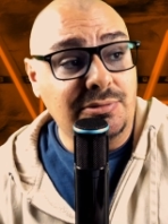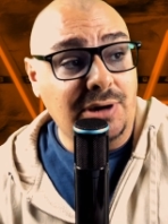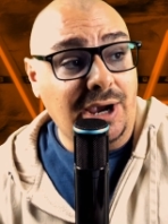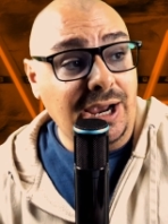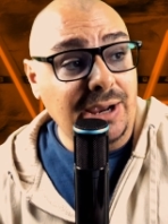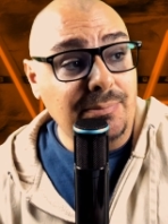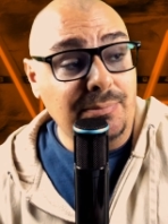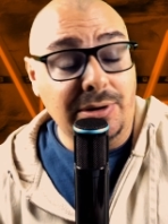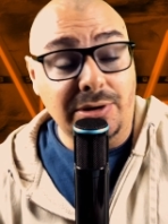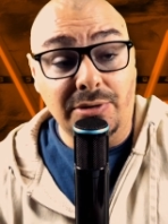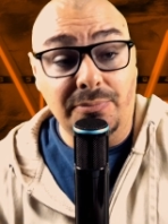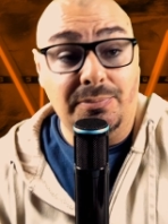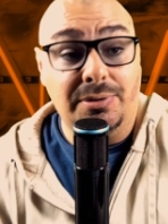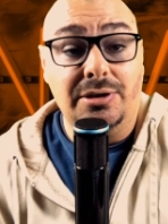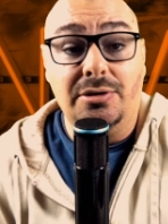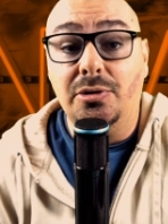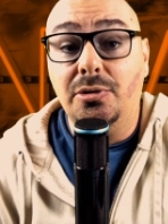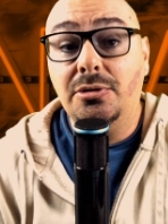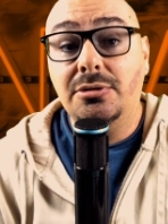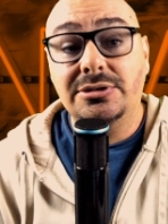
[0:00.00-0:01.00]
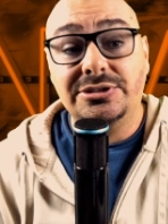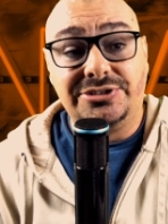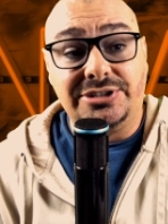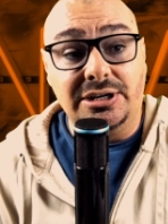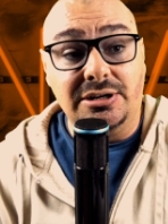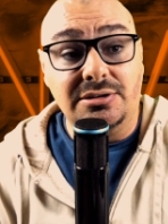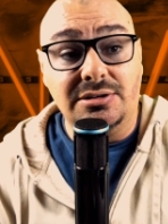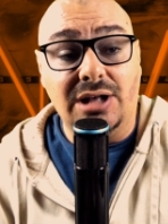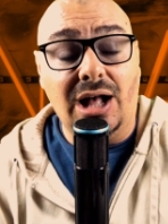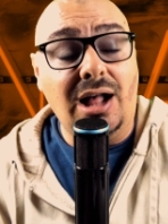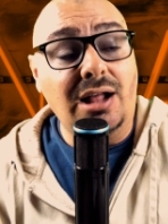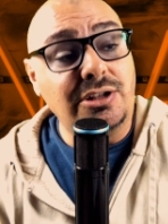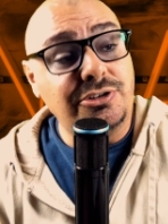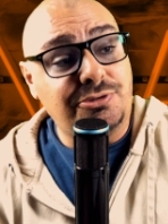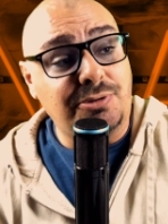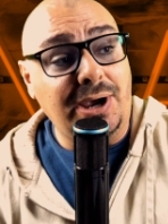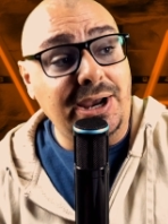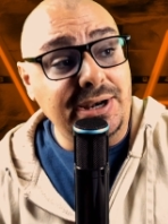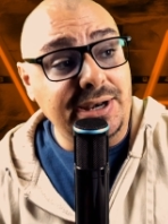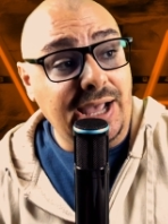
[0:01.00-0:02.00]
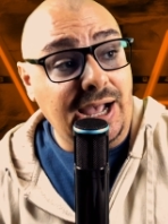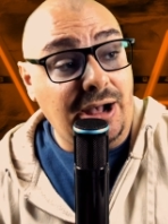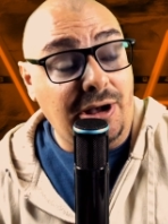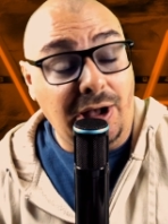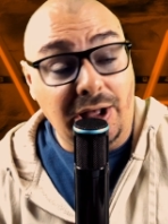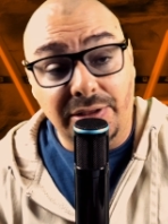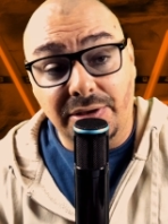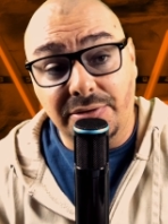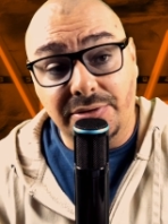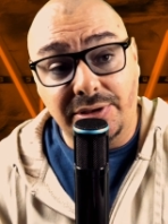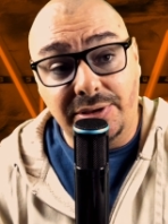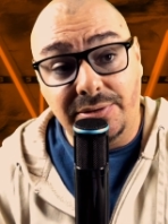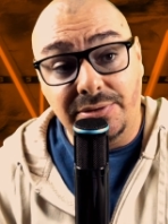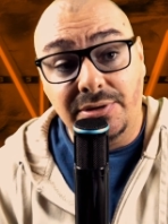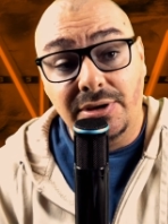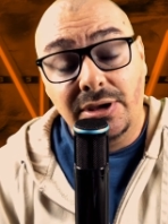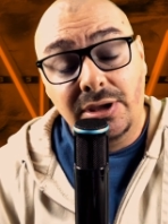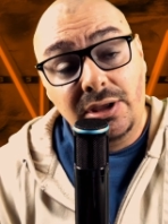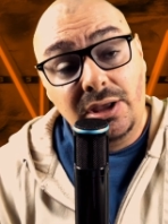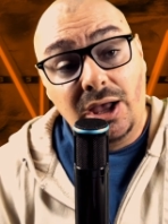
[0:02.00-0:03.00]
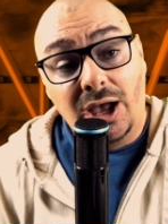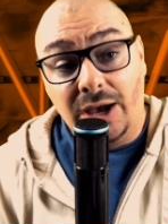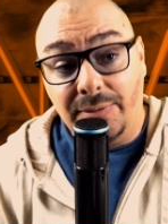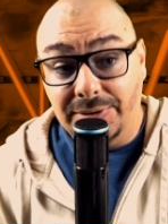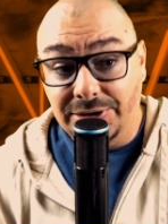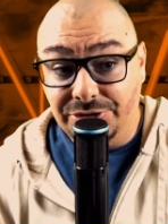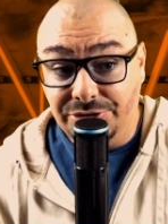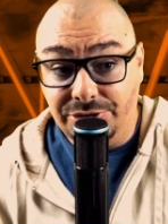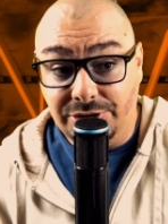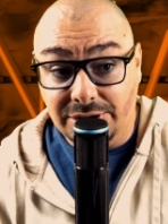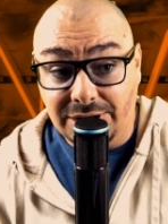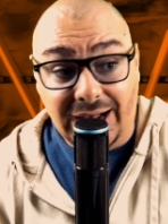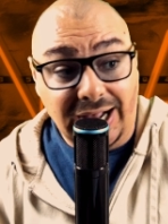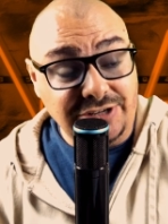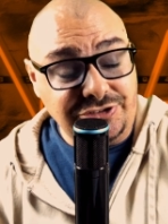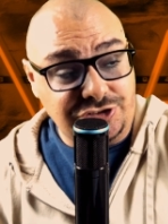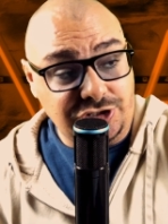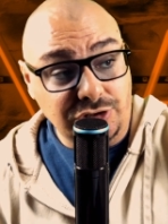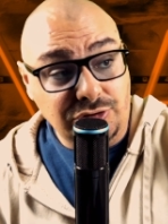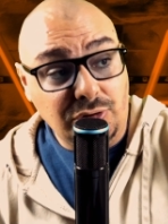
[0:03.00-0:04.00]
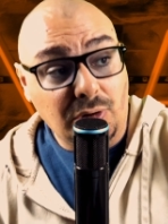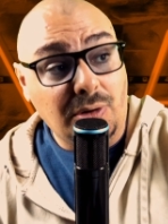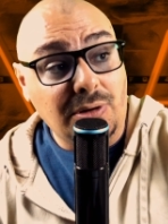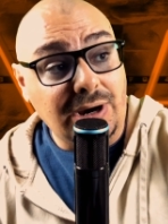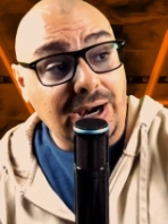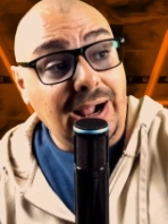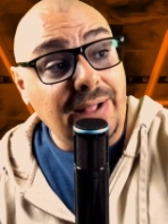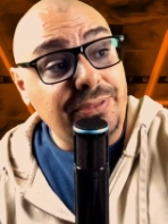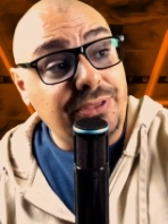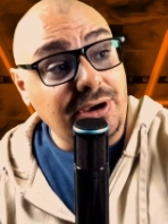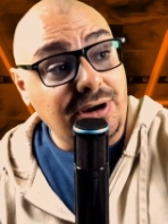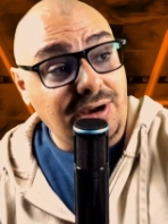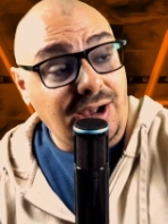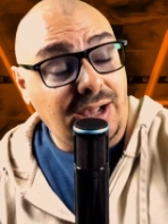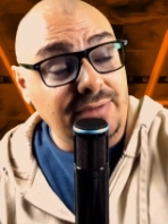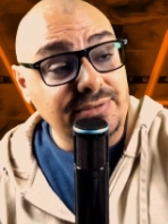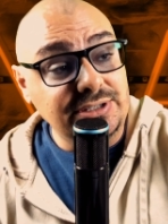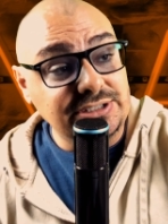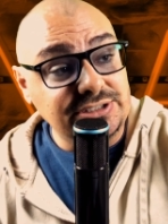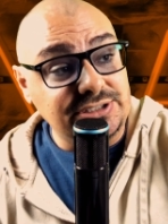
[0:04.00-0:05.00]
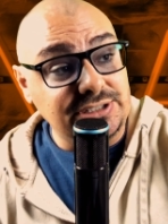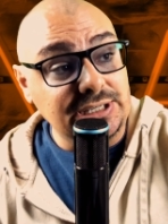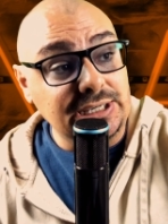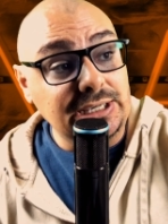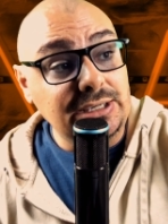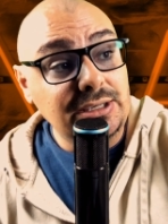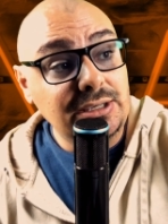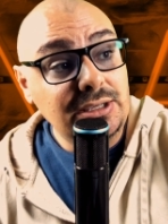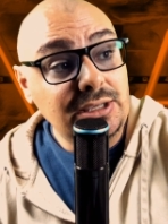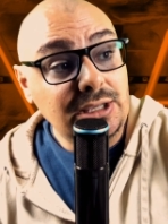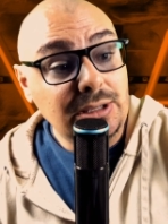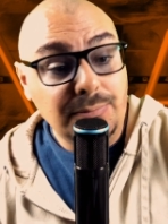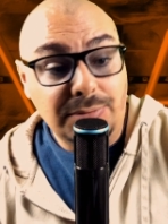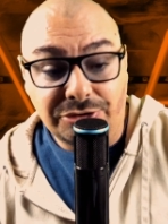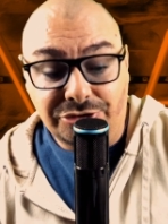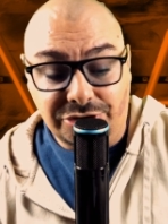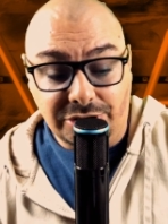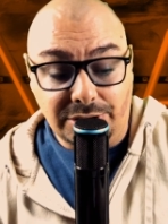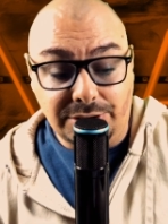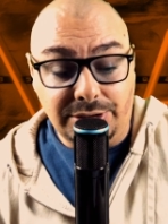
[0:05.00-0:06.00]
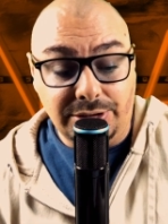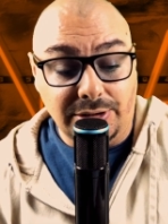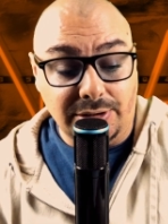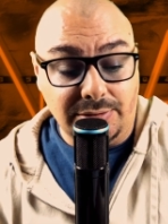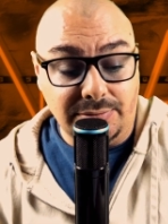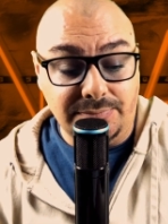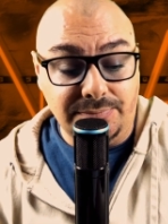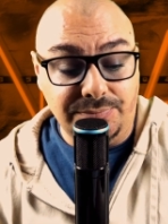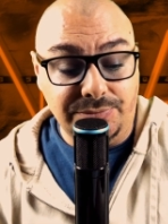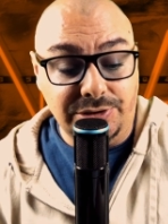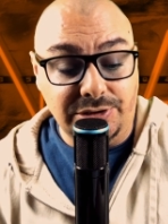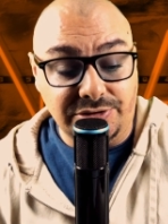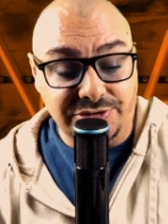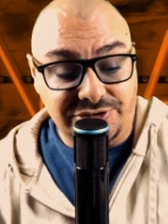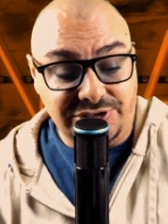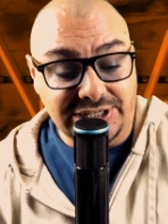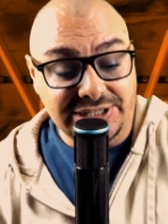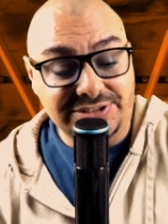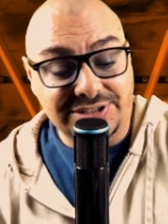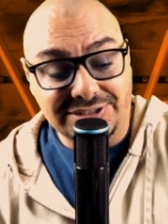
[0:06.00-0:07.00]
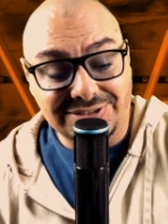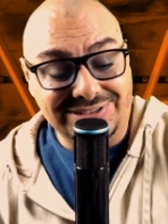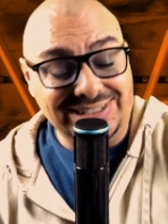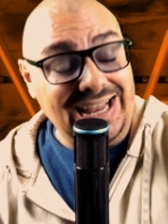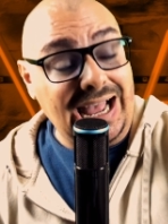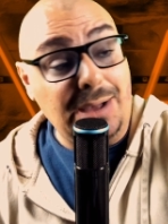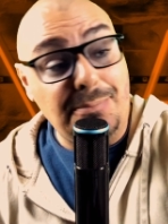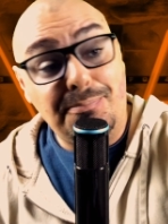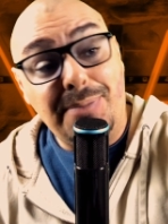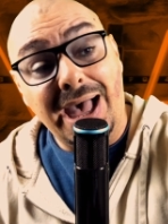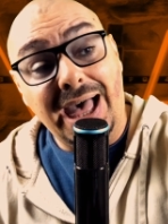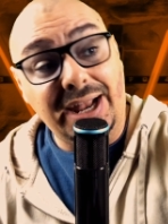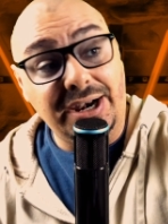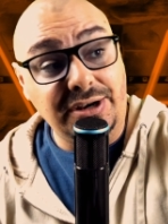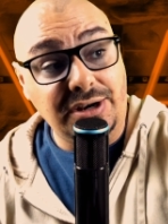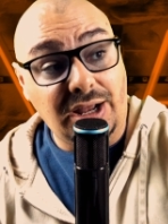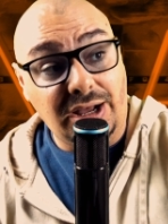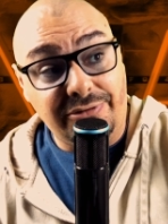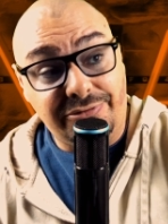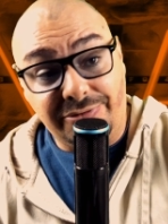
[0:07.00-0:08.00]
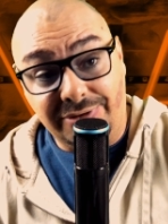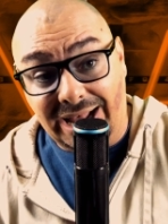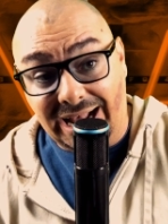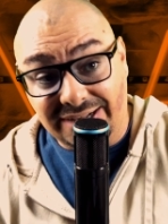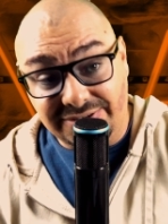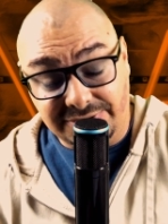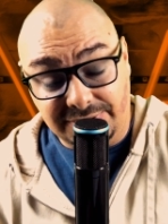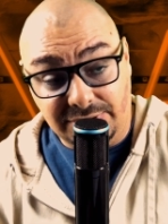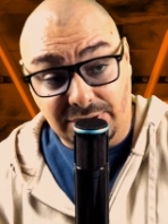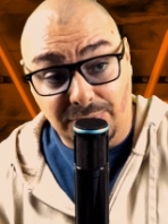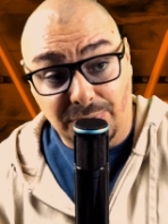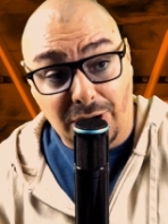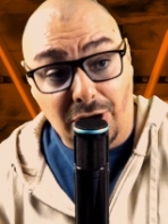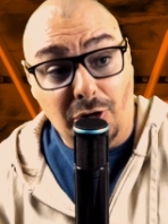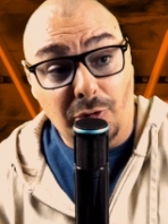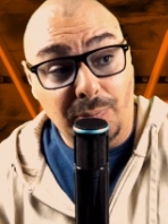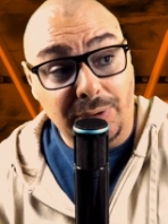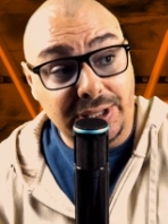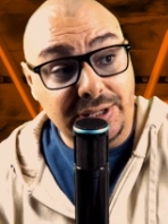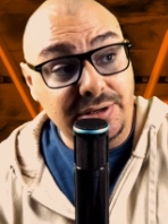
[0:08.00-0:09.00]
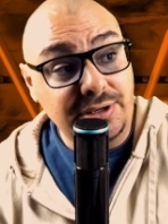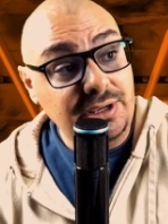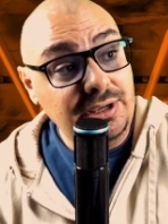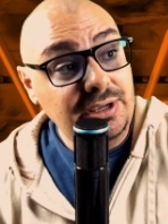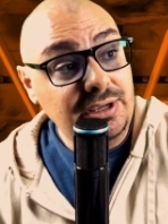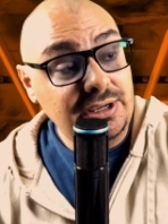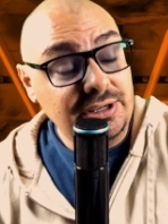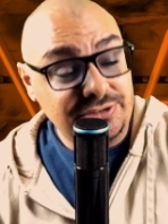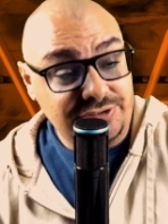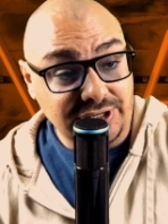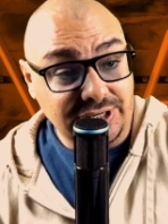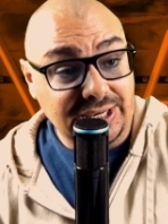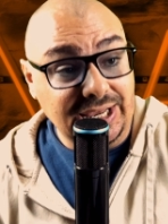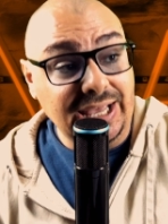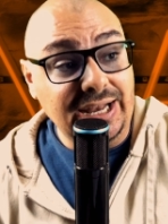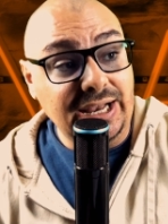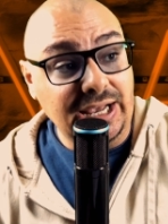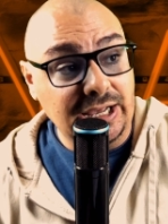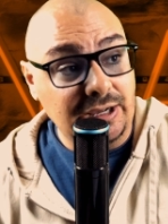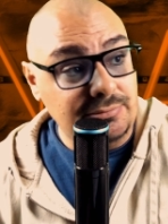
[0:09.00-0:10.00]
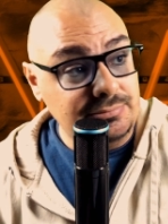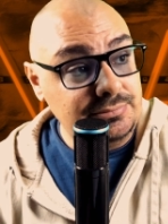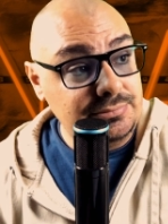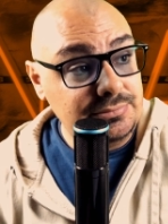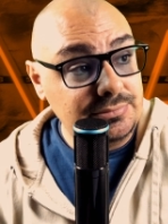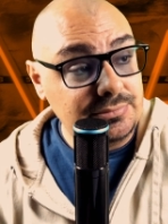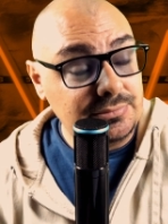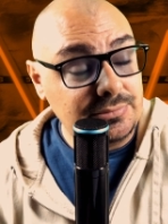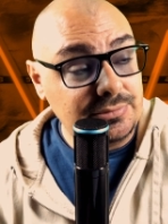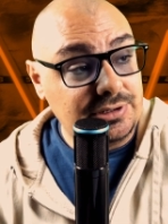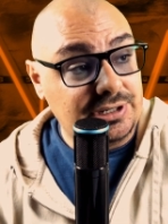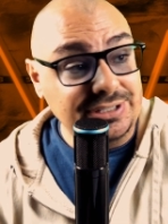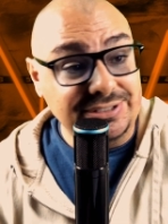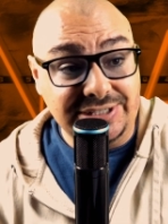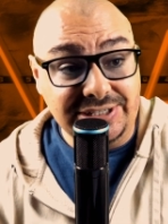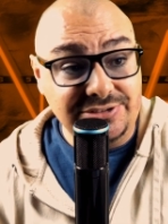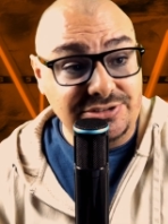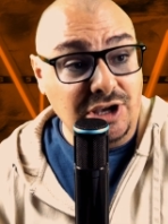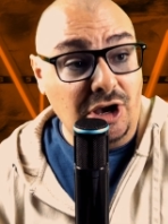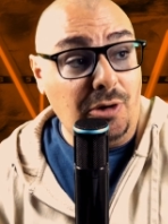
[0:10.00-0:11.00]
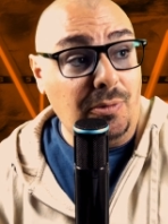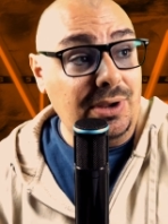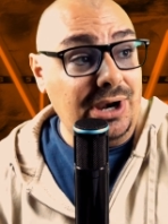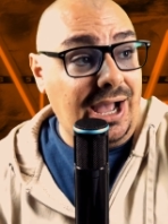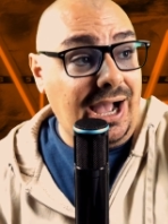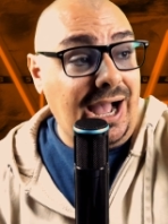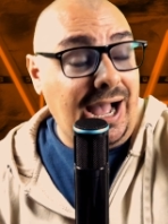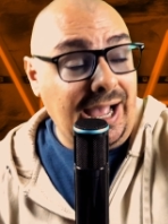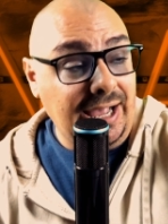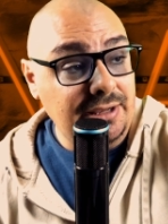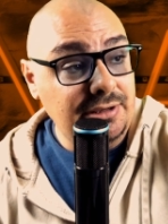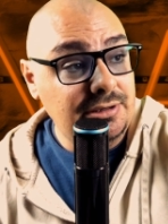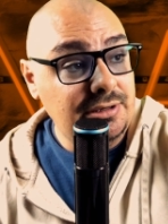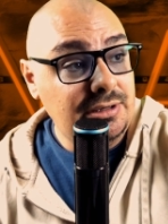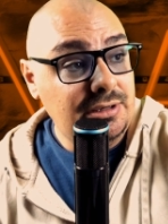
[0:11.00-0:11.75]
right? But but who is there in college right now other than I mean, you got Shedeur out there, obviously, but your your your season's not bad enough as of the moment to get him because he's going high.